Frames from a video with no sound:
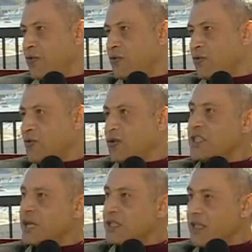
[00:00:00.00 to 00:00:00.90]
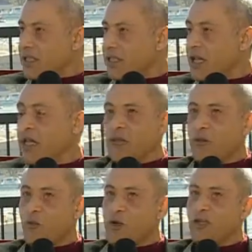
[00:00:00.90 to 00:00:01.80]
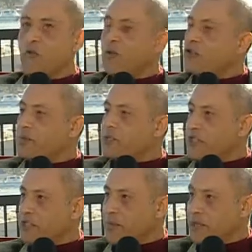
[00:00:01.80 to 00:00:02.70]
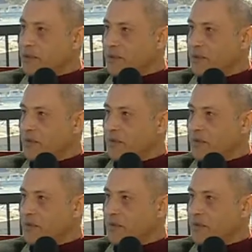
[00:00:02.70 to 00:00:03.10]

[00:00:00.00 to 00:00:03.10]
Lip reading: to success. We don't want to participate.